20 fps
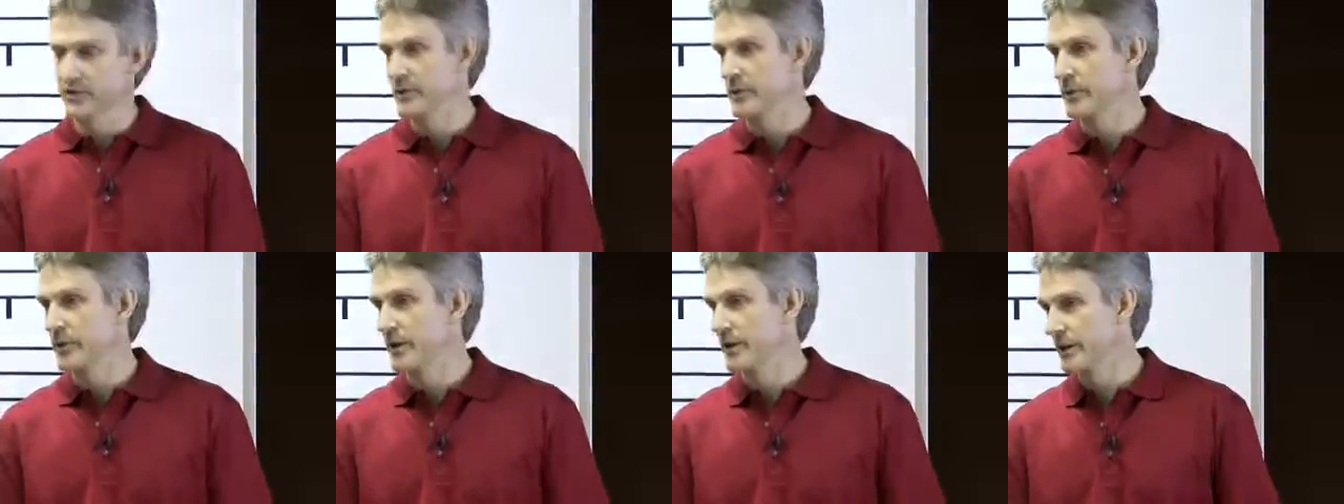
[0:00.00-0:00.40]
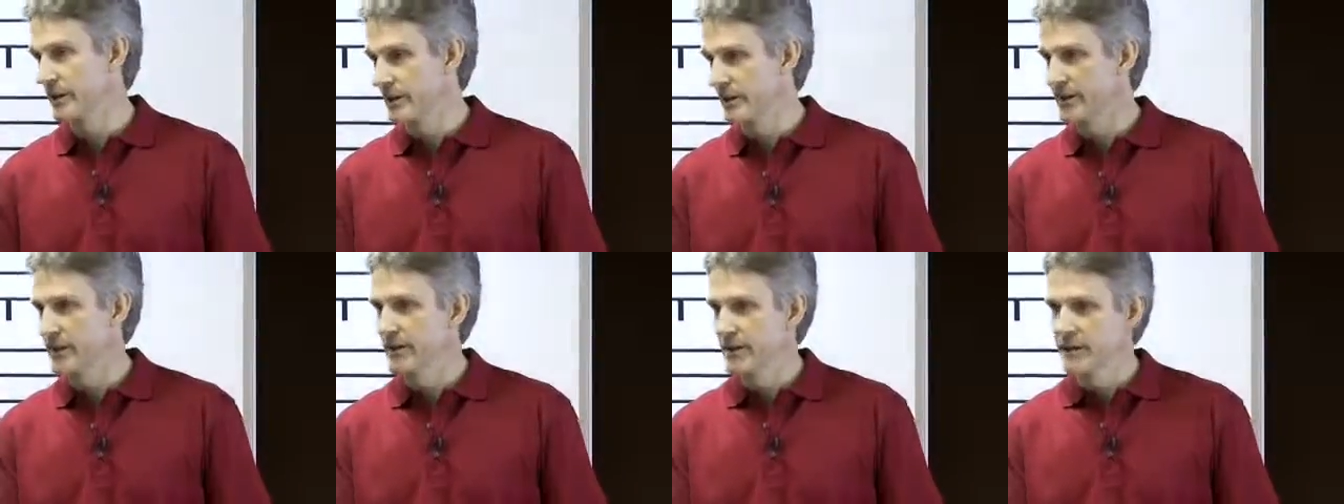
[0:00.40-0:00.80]
so we aren't
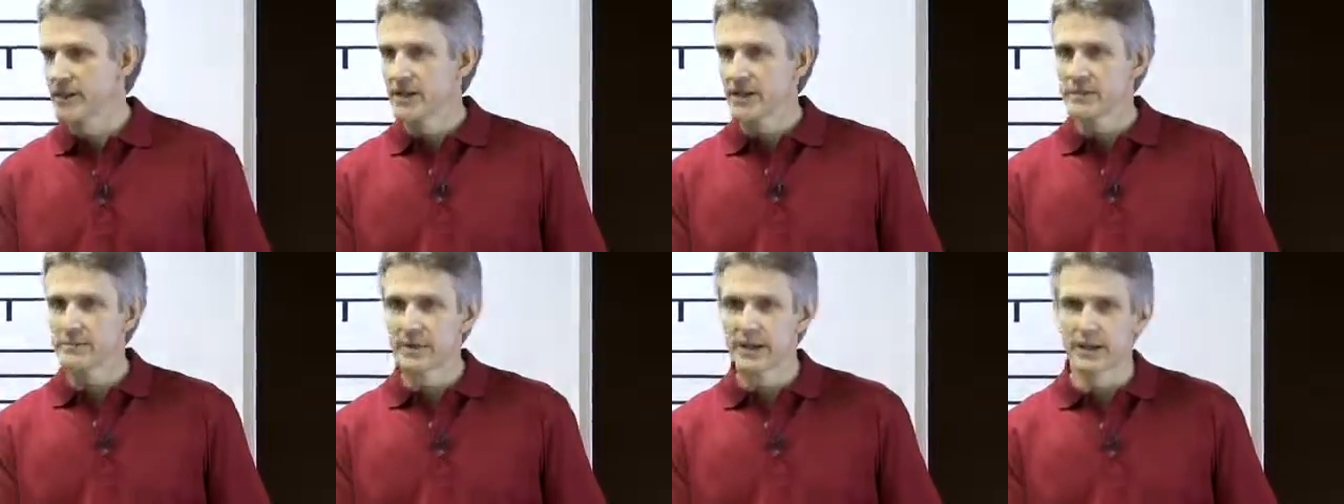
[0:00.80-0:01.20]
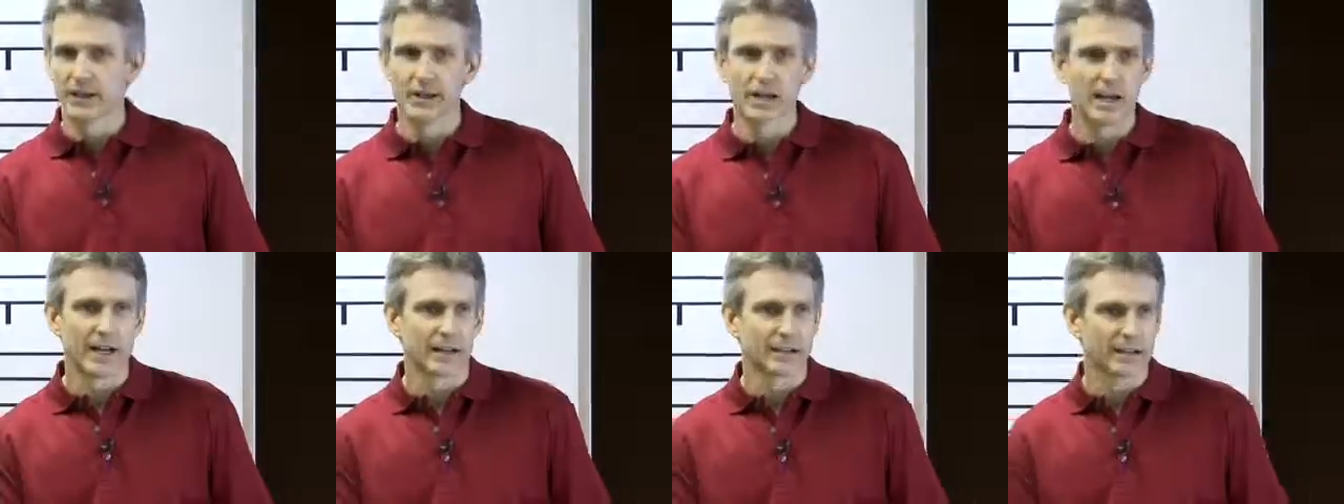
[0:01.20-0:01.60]
going to spend a
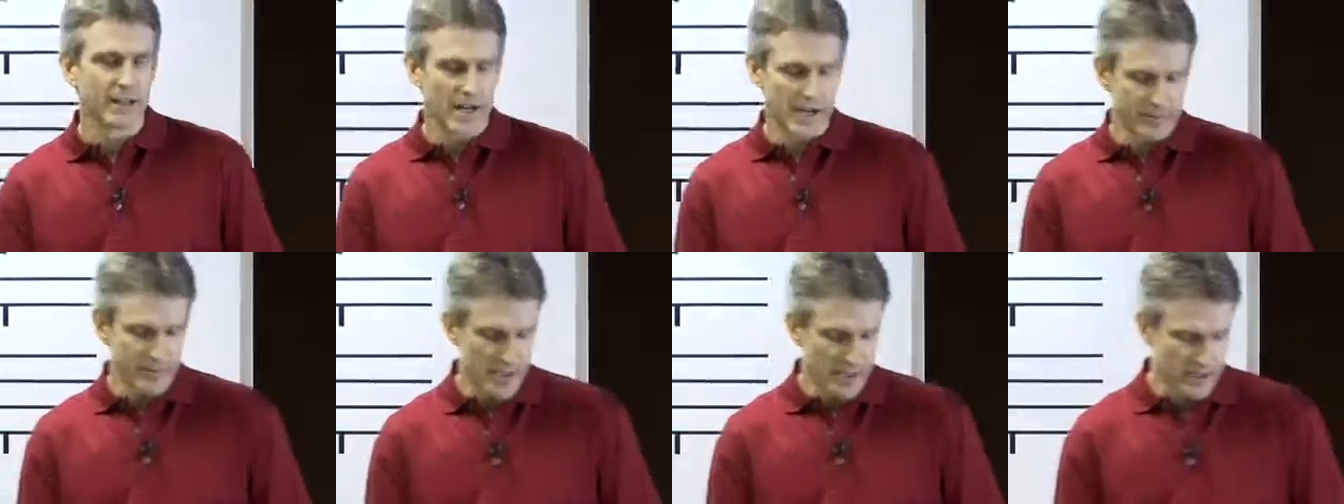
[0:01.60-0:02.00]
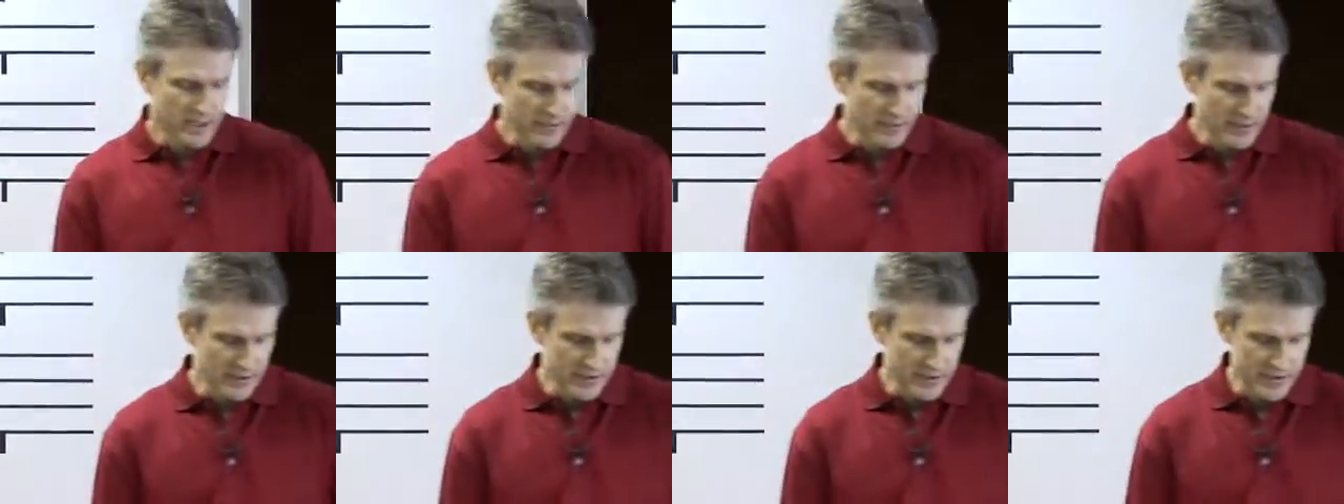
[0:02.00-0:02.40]
lot of time
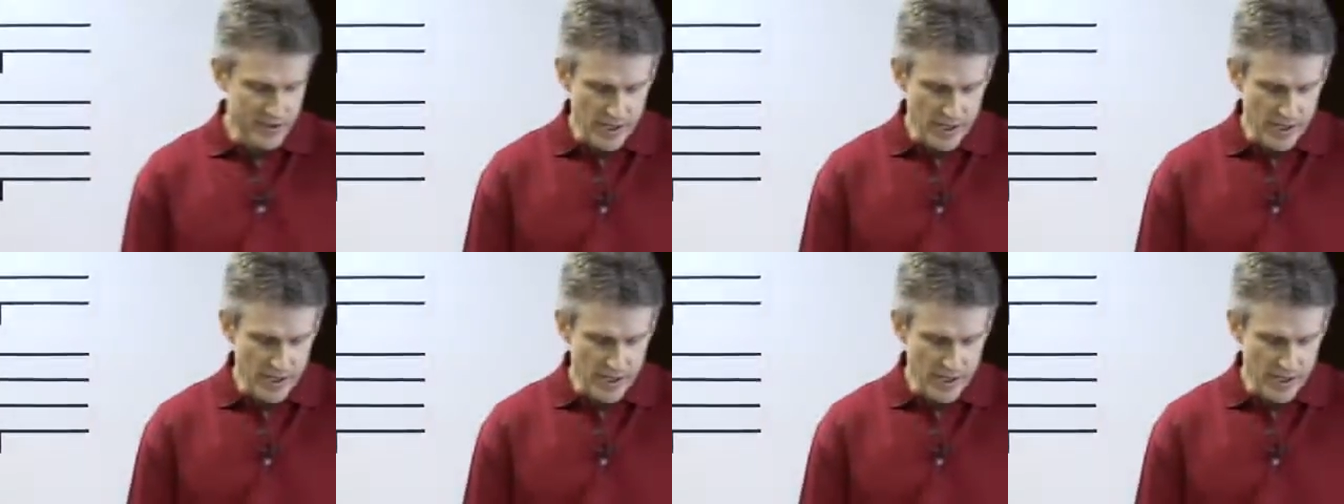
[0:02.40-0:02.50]
talking about the